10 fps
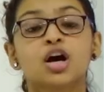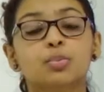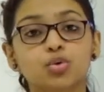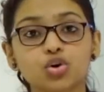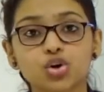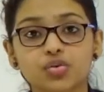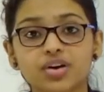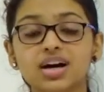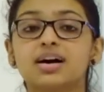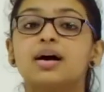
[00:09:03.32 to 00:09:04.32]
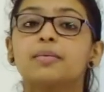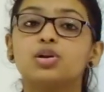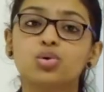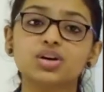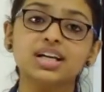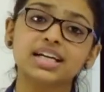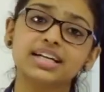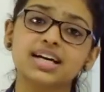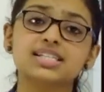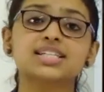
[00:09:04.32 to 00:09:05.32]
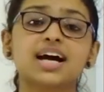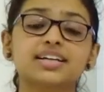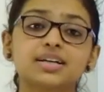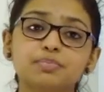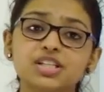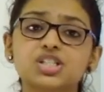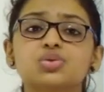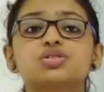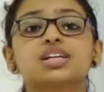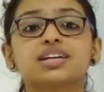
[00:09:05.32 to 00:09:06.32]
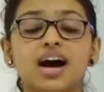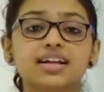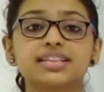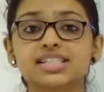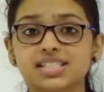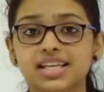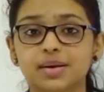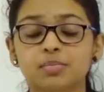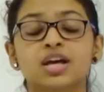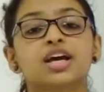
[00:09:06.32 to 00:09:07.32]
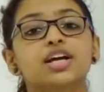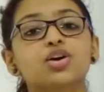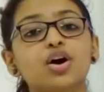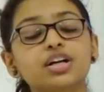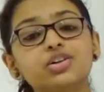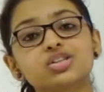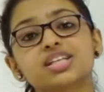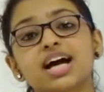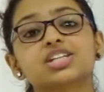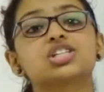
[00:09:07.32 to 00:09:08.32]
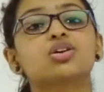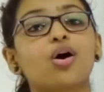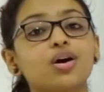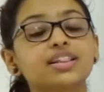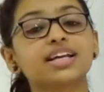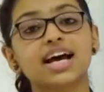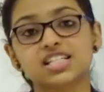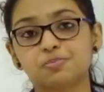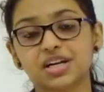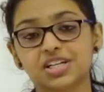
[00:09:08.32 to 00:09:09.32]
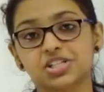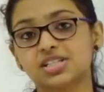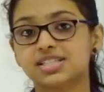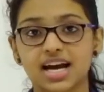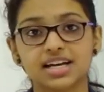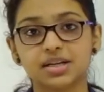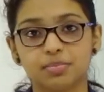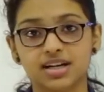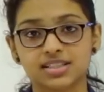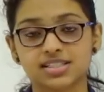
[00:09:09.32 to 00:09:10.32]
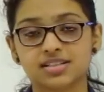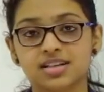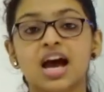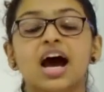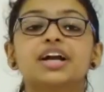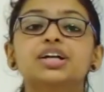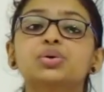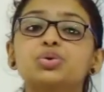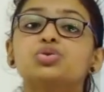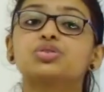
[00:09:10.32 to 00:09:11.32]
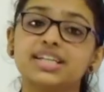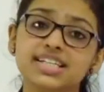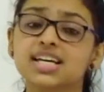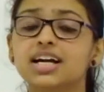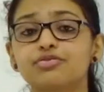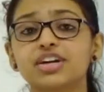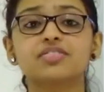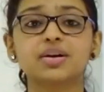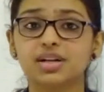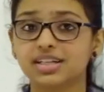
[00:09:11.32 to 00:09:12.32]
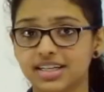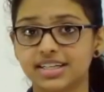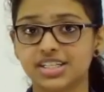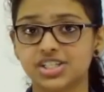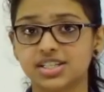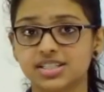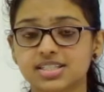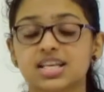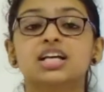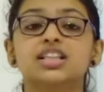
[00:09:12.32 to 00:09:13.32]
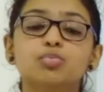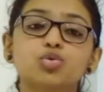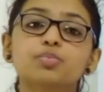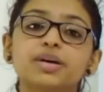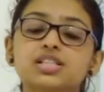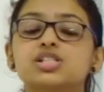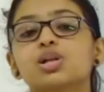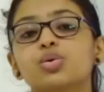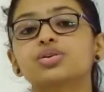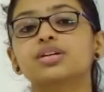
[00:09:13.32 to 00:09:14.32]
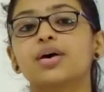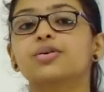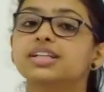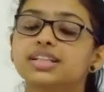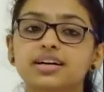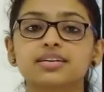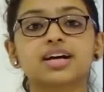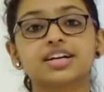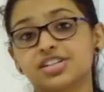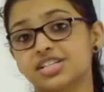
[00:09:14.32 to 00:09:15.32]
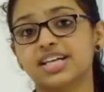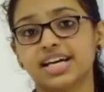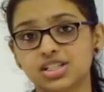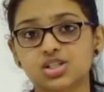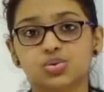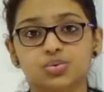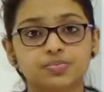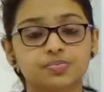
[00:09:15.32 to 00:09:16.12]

Moreover, local leaders started misusing Gandhi's name in order to sanction all their aspirations and demands. And due to these unfavorable conditions, the movement slowed down in the countrysides too.